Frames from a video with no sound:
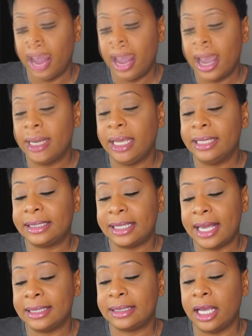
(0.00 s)
And it
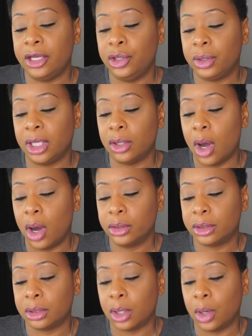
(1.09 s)
says that you can
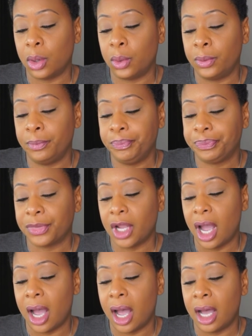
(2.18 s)
also
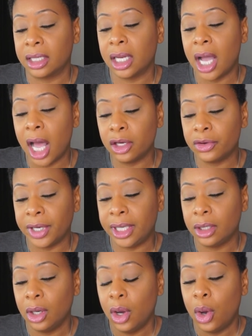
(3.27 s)
color
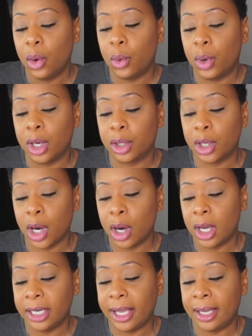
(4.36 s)
it or
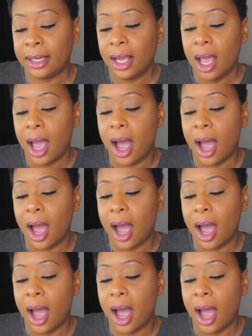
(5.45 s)
curl it.